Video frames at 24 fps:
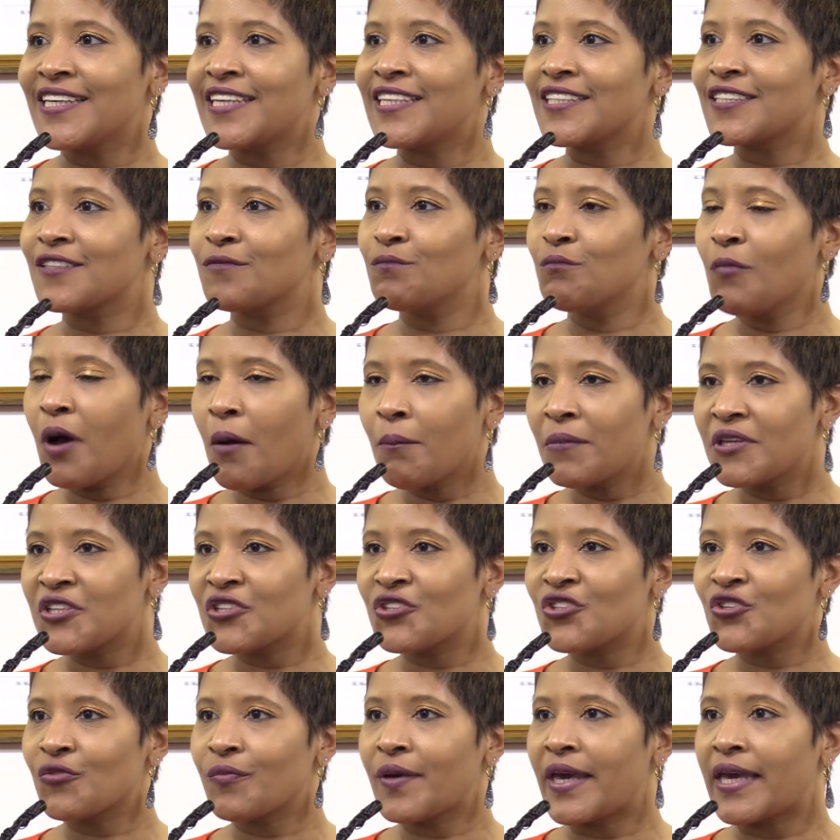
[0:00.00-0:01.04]
His mom
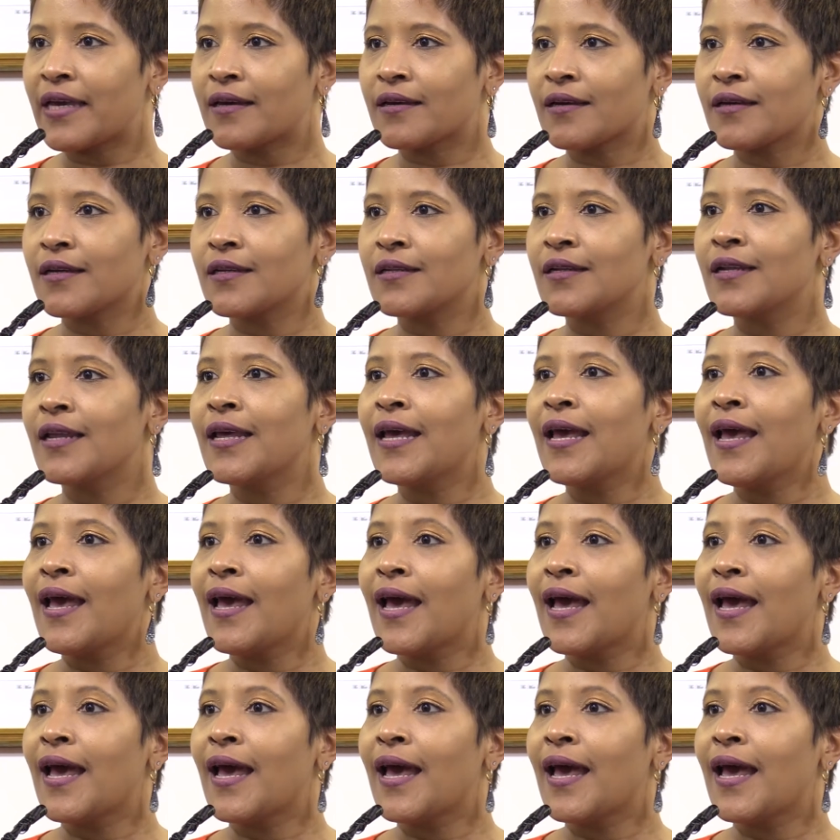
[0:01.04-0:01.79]
is Jamaican,